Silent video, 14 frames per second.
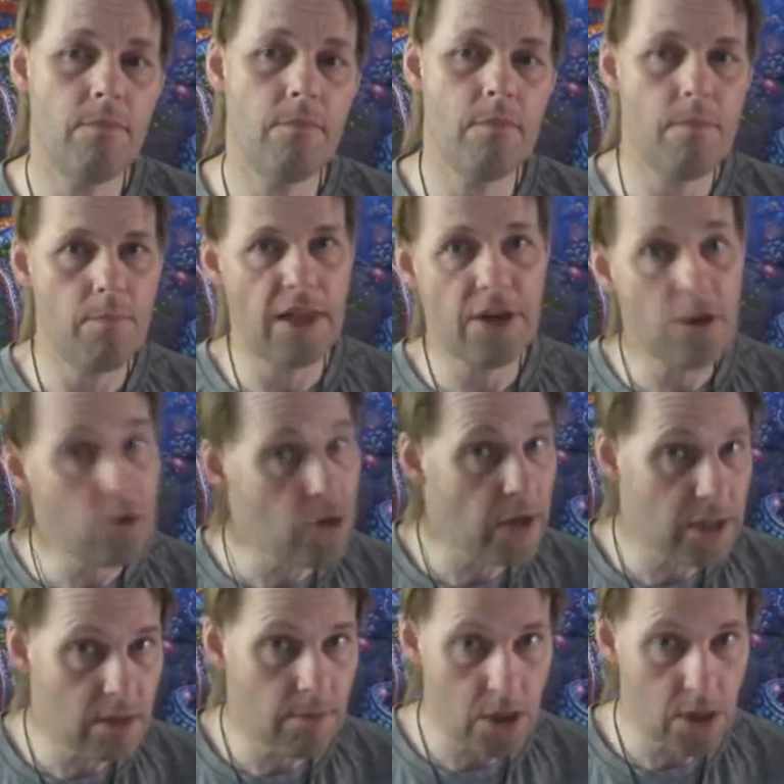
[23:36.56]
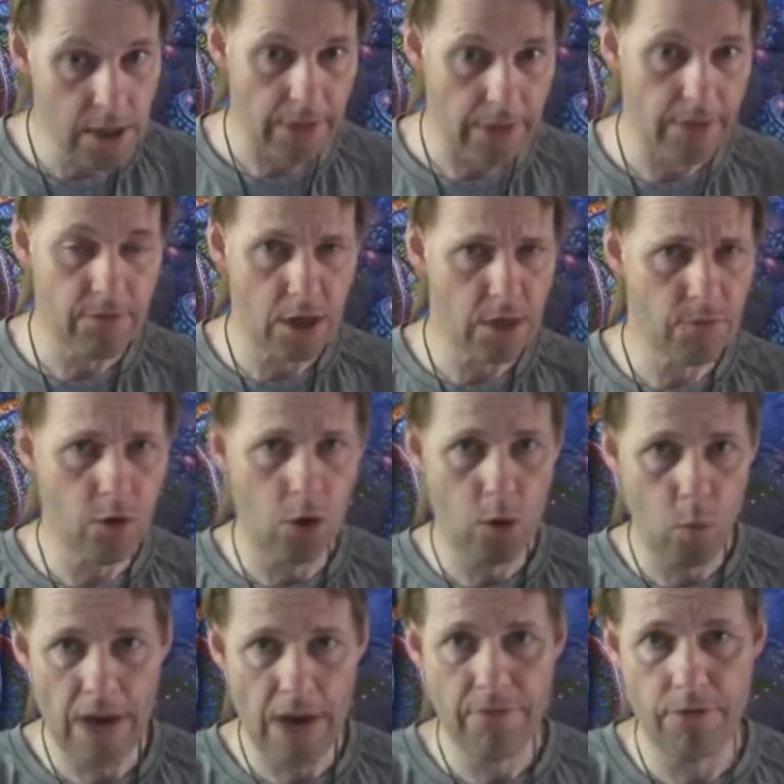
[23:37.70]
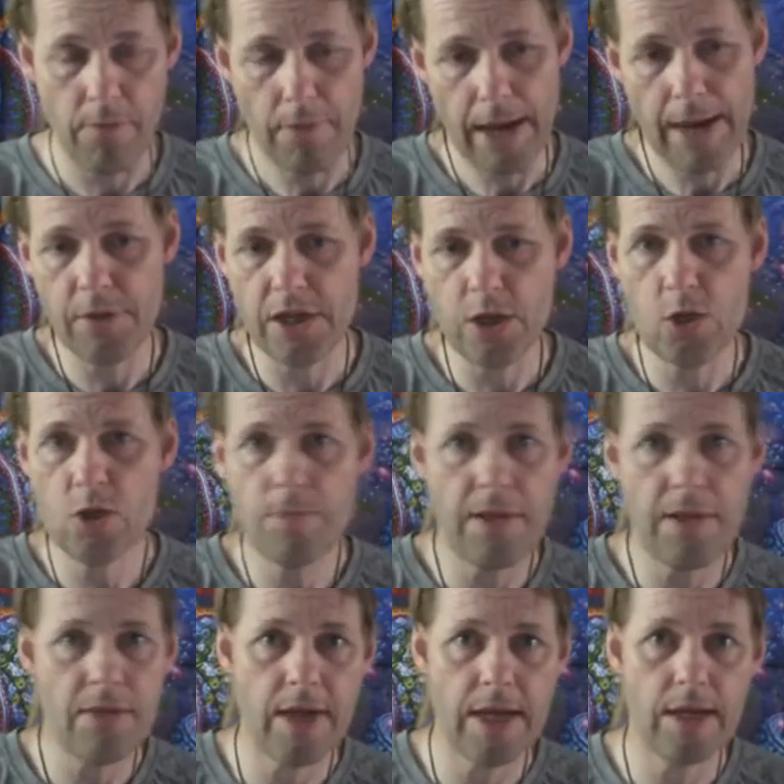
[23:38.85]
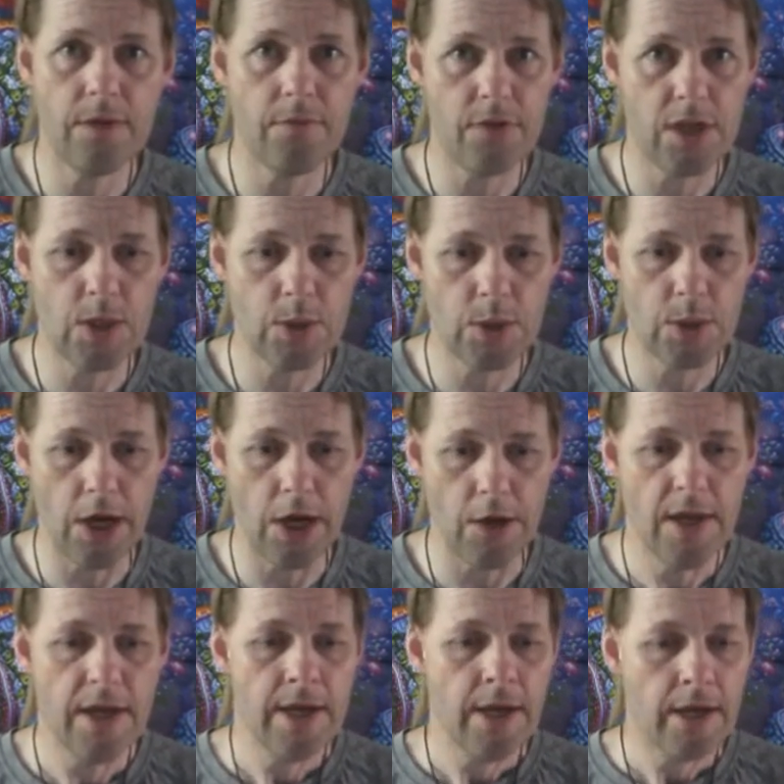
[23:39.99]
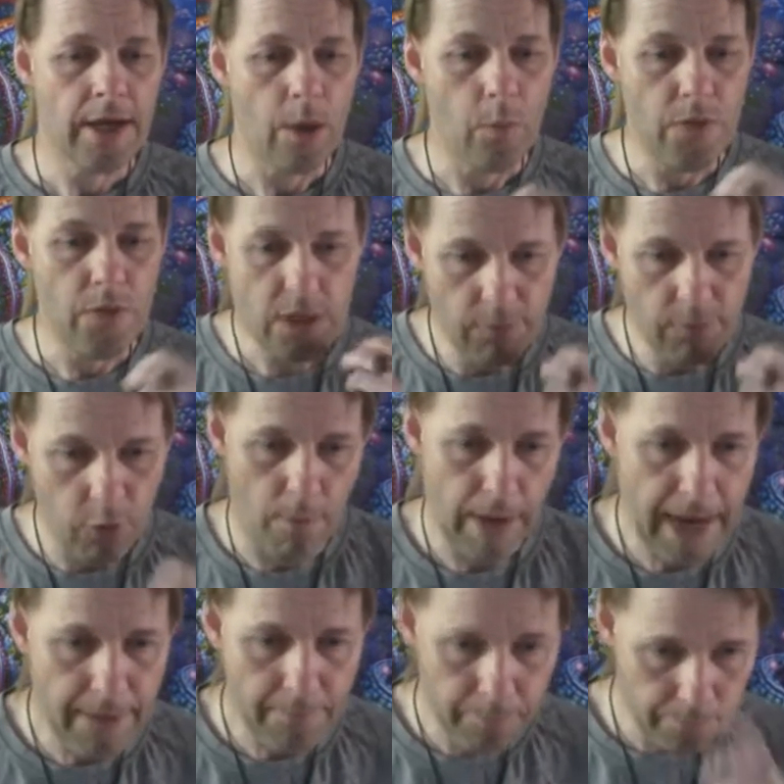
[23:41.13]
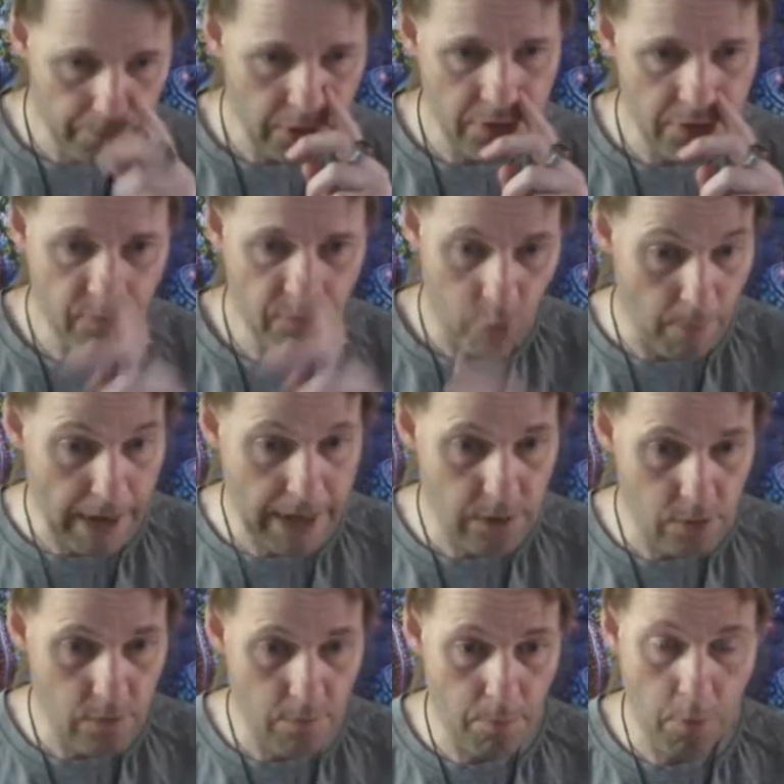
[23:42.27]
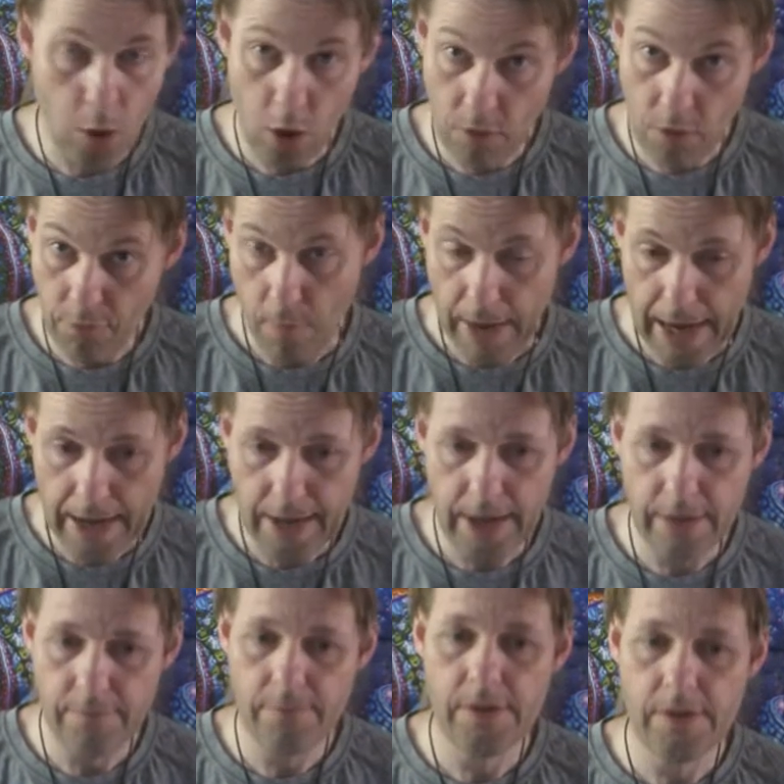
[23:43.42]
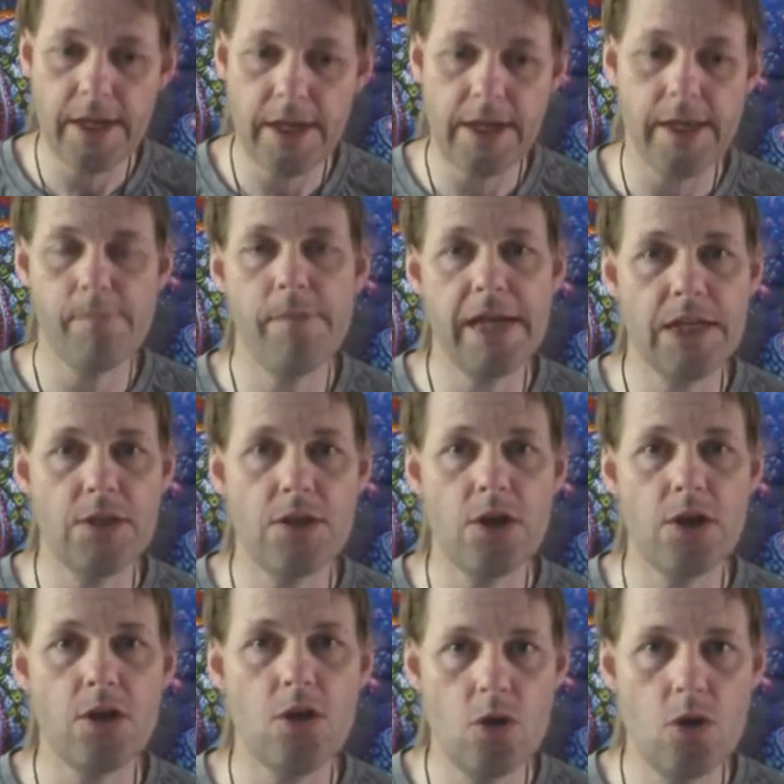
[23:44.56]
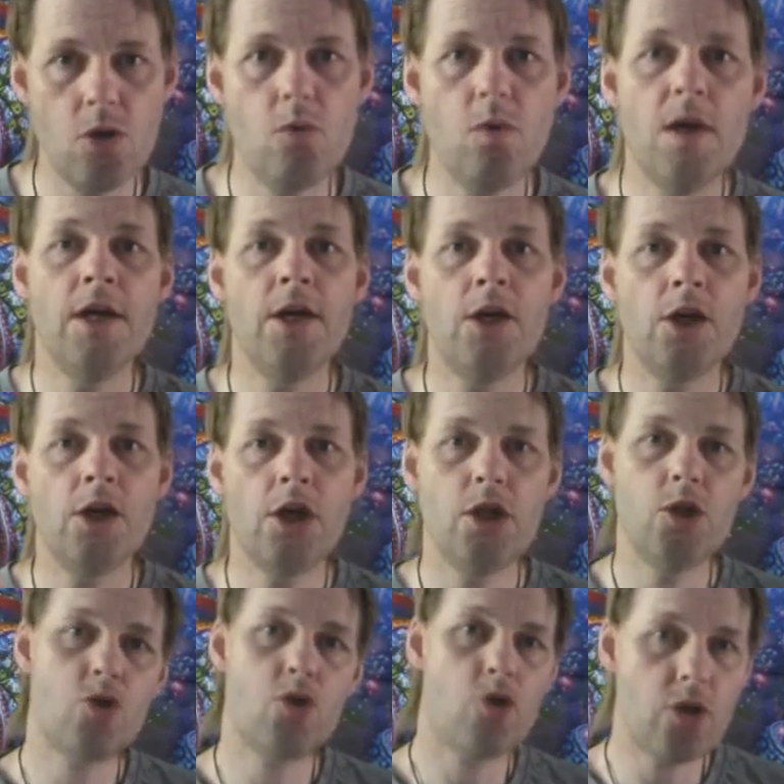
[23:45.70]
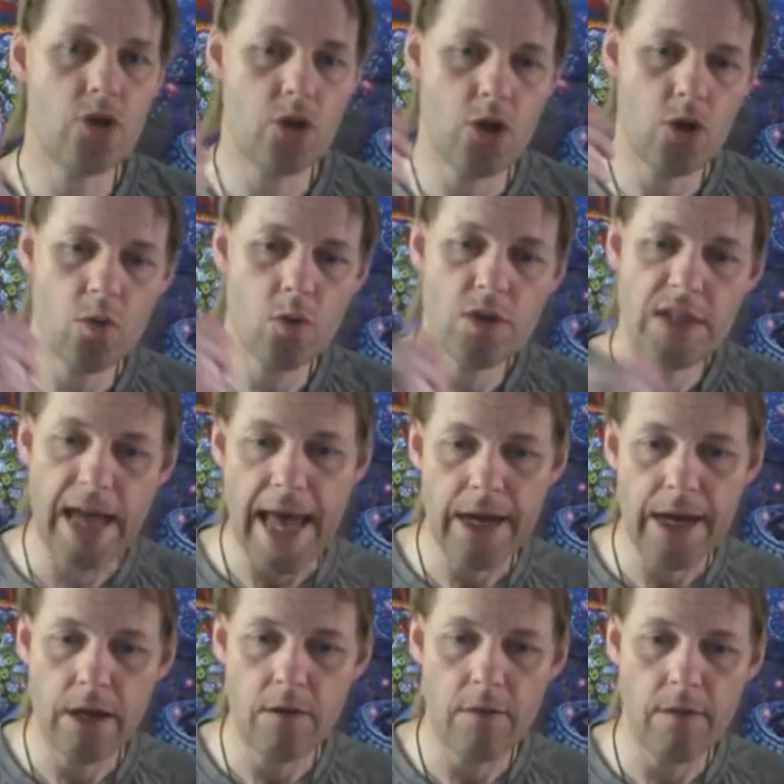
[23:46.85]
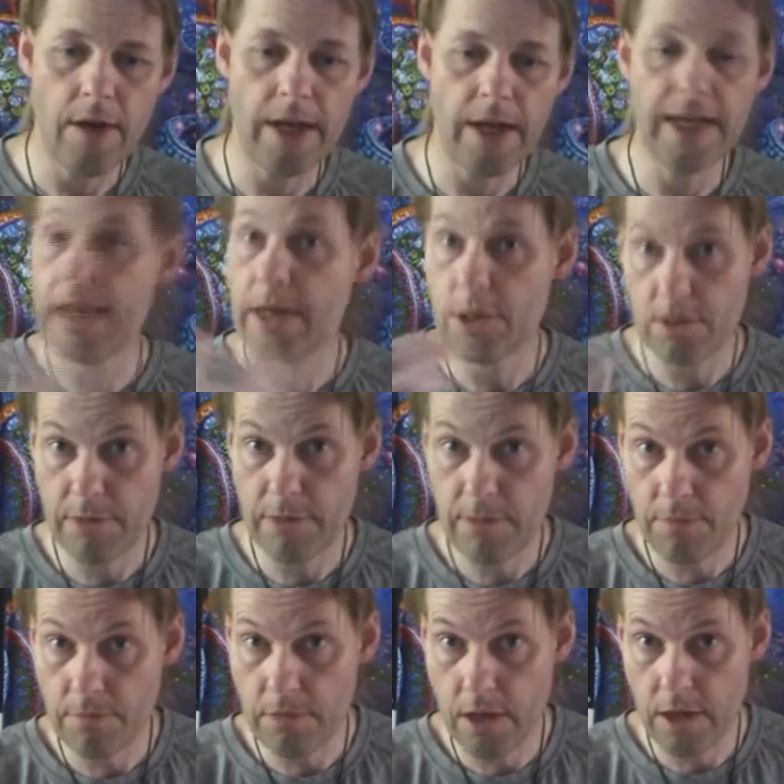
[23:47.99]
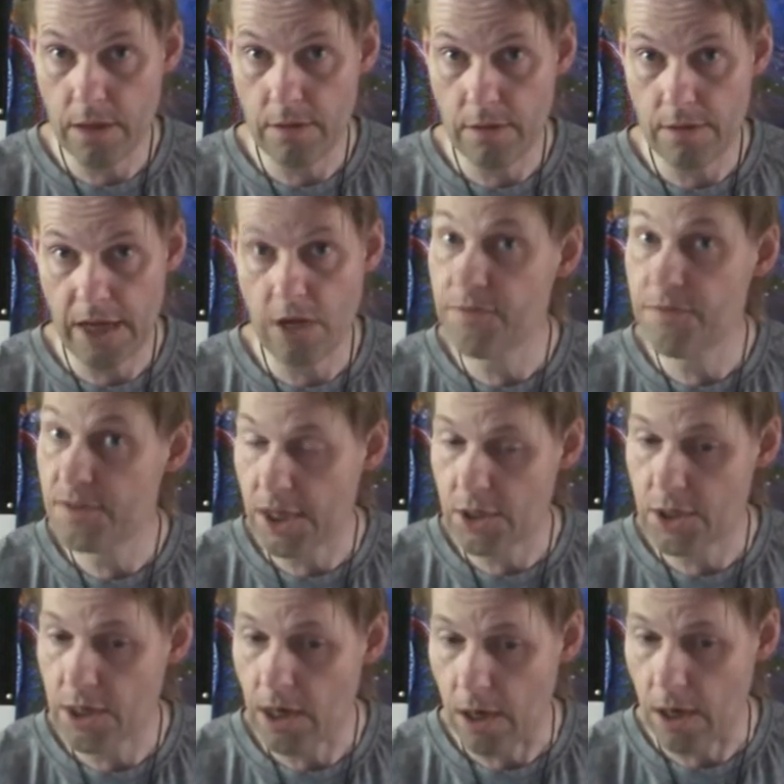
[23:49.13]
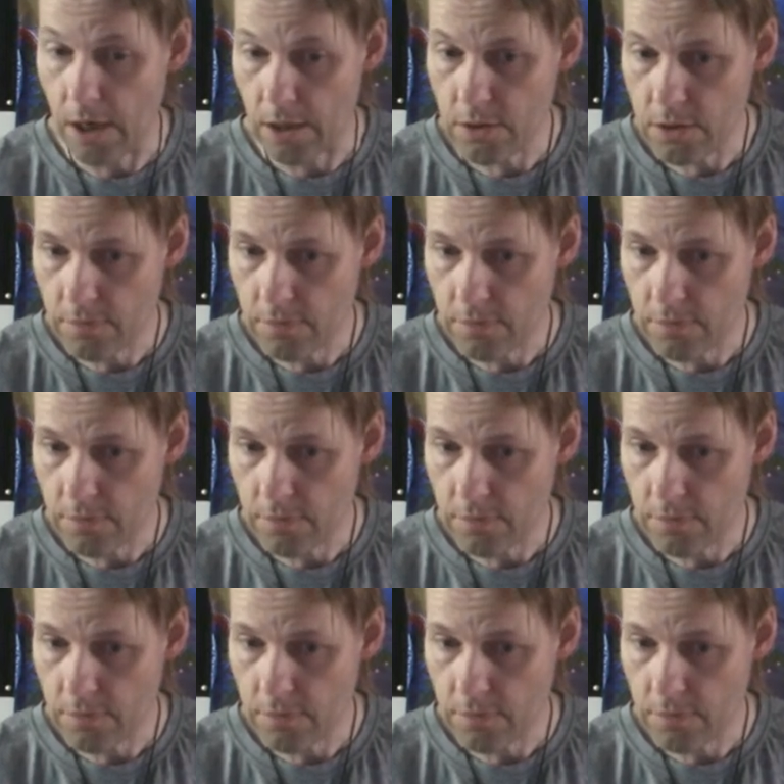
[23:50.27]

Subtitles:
but they don't do that so much now. They've kind of gone away from that, but it used to be a thing years ago. Now this format, block format, means that you construct your deck. Again, it's a minimum deck of 60 cards,